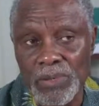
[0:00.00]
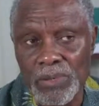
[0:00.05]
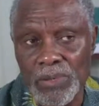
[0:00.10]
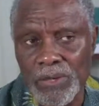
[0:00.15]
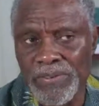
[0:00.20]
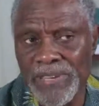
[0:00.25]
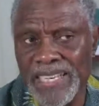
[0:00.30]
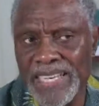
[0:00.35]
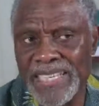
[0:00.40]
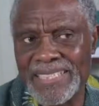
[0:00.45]

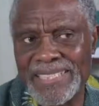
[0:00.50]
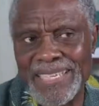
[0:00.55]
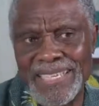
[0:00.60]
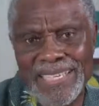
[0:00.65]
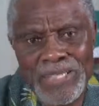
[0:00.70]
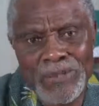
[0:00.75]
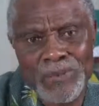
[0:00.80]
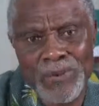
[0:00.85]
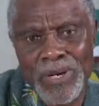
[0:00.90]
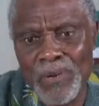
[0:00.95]
Kofi Annan said
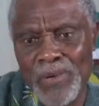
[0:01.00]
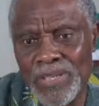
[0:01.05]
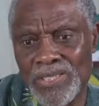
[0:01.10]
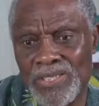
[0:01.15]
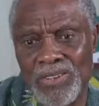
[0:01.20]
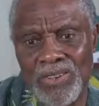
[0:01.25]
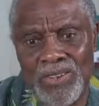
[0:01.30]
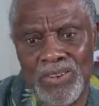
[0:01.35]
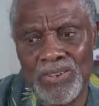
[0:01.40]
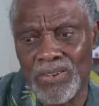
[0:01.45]
this war was
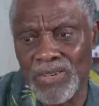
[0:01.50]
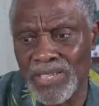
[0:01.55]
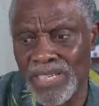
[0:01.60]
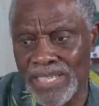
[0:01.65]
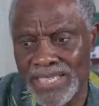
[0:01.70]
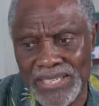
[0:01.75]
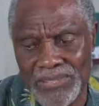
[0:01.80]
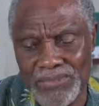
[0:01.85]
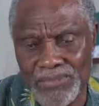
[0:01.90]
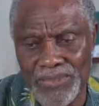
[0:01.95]

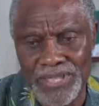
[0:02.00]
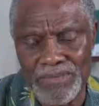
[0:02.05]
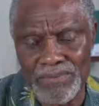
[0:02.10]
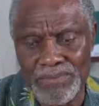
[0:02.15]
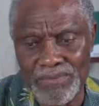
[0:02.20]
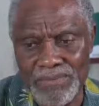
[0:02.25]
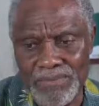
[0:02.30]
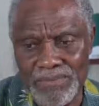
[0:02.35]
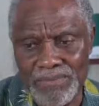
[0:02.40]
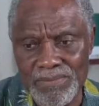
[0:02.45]
unnecessary.
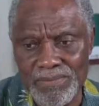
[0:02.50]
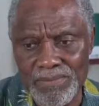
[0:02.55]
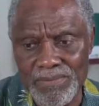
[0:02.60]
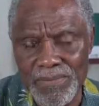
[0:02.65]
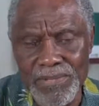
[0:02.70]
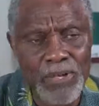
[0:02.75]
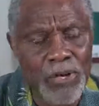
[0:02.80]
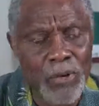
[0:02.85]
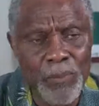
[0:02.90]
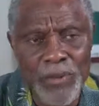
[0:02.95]

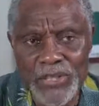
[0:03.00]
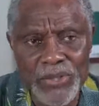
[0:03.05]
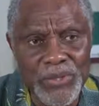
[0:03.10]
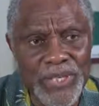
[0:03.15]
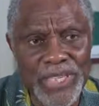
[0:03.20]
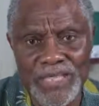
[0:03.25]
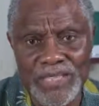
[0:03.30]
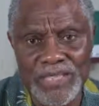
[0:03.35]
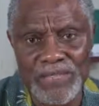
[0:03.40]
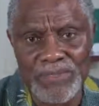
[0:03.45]
No, we
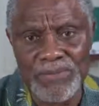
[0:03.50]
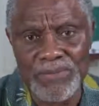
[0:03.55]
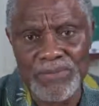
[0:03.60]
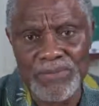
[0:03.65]
shouldn't.